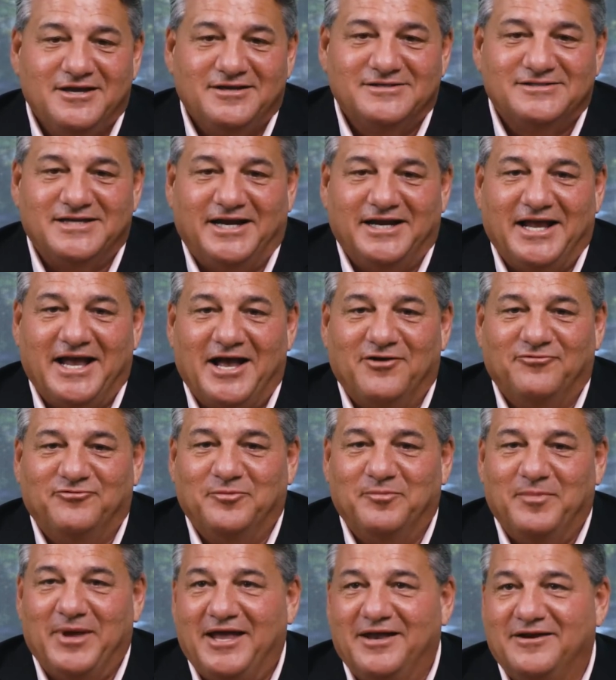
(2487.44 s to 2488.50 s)
say the
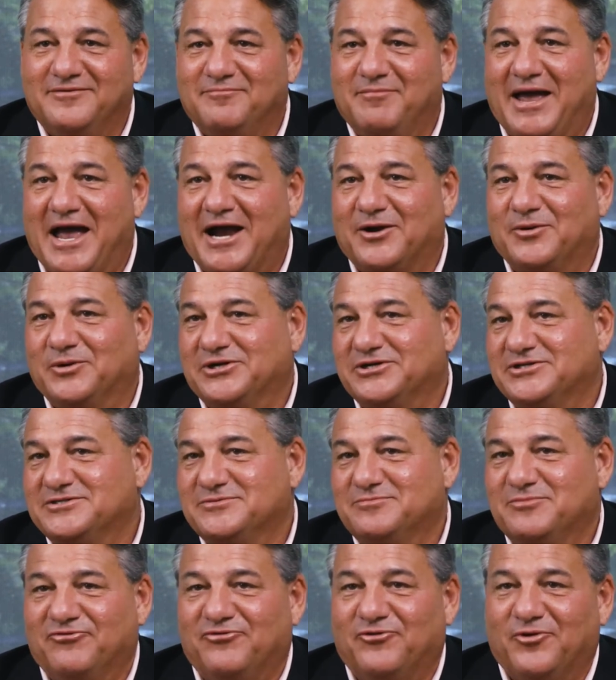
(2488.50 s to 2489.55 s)
alphabet backwards
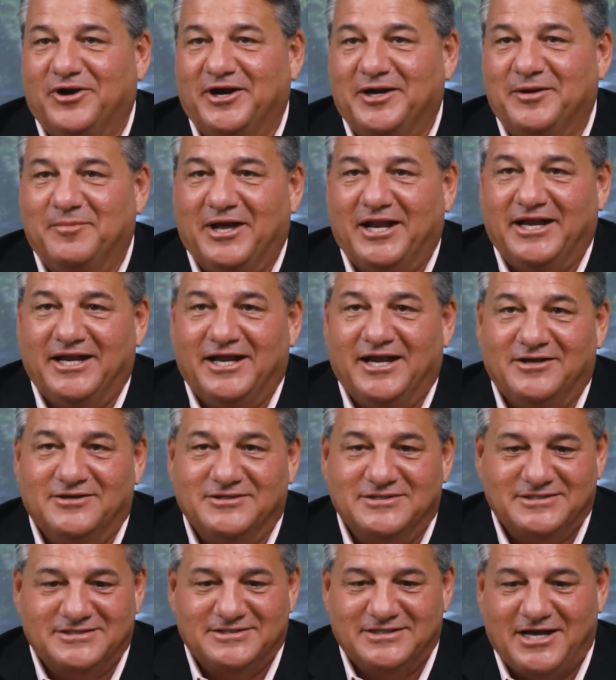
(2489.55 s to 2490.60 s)
before anybody
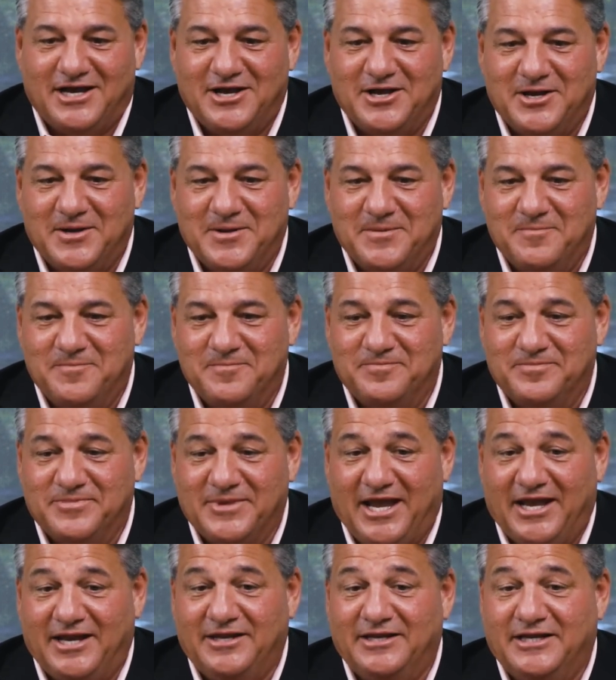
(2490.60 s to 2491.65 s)
else um,
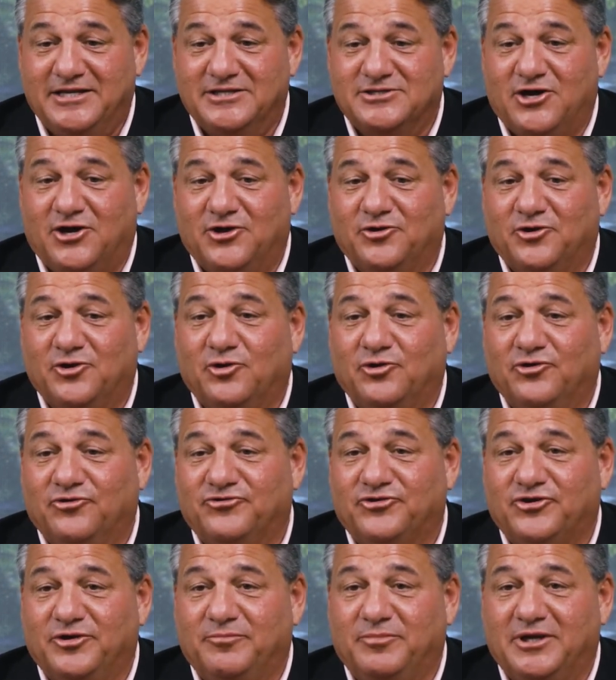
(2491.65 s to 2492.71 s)
and these other goals
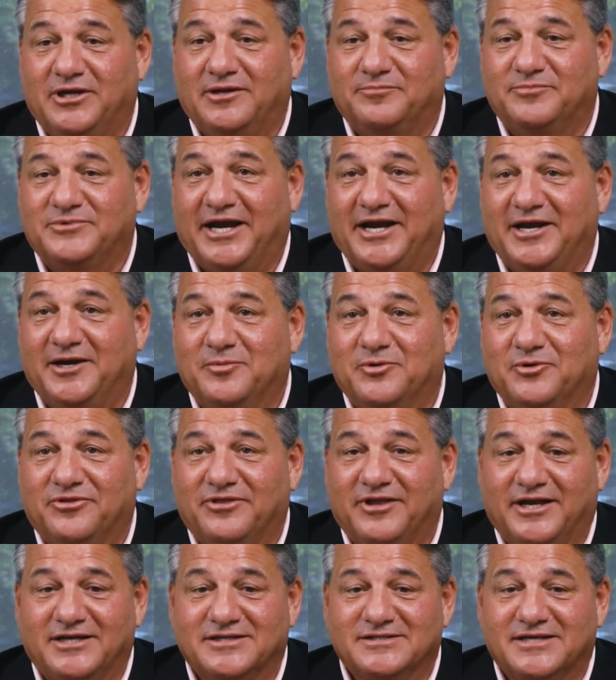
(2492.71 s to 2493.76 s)
could be obtainable
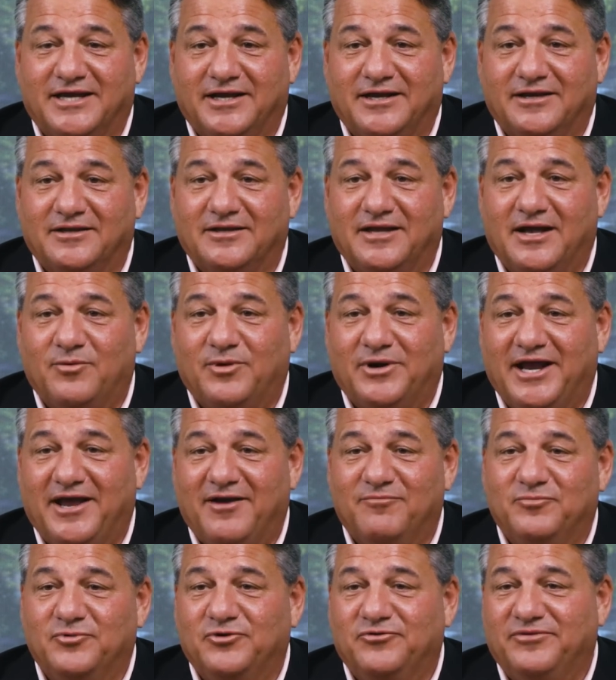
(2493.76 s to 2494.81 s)
things like i want to
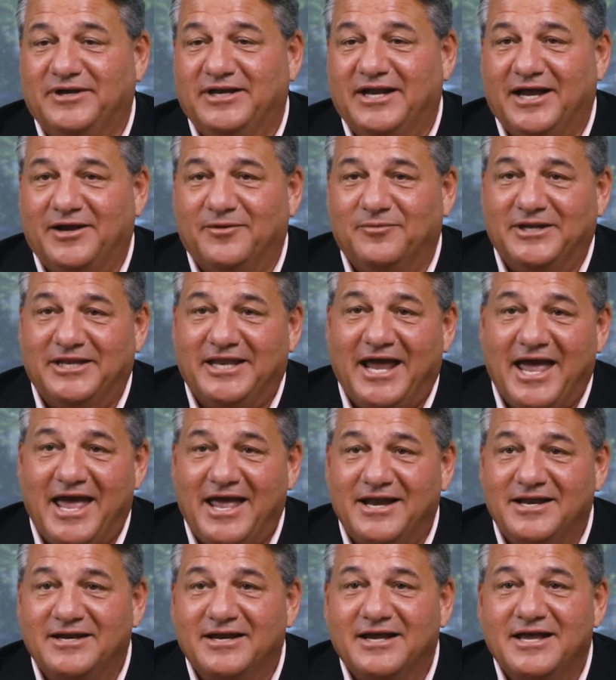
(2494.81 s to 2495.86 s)
have movie night with
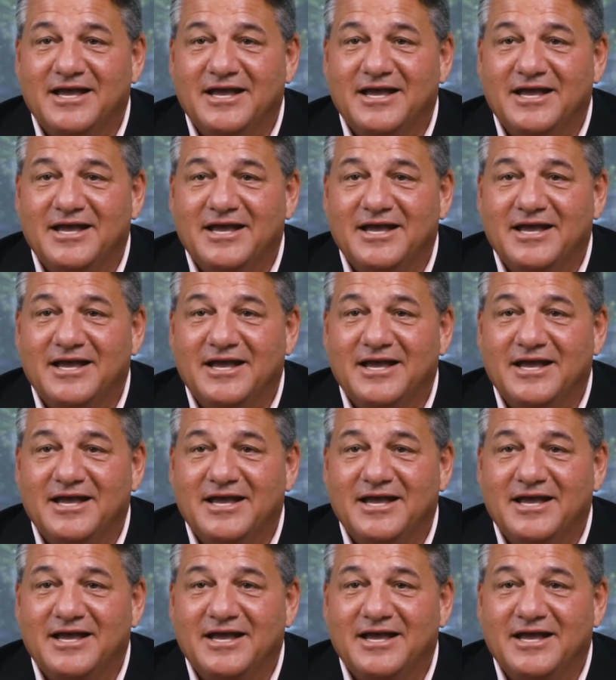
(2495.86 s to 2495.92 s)
dad